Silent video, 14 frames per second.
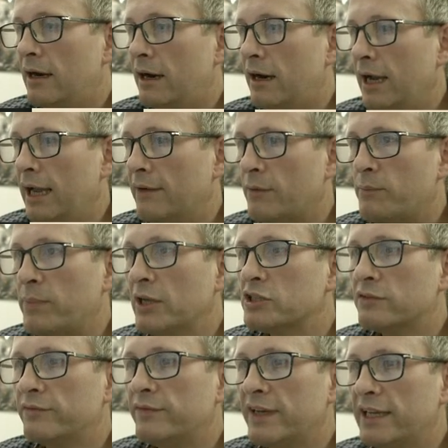I have a bunch
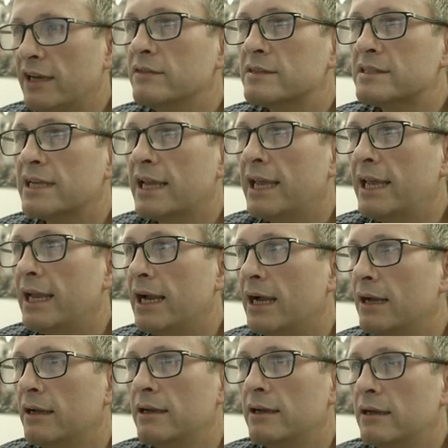of videos
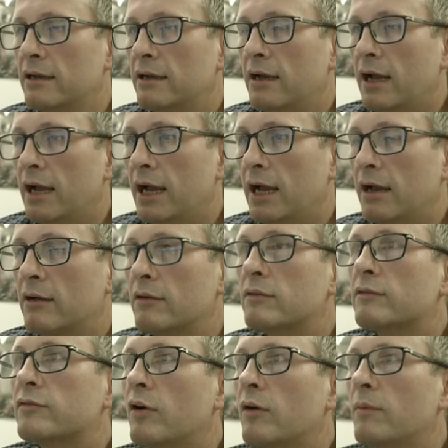here uh,
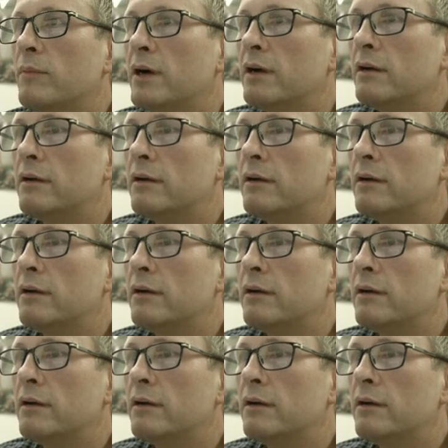from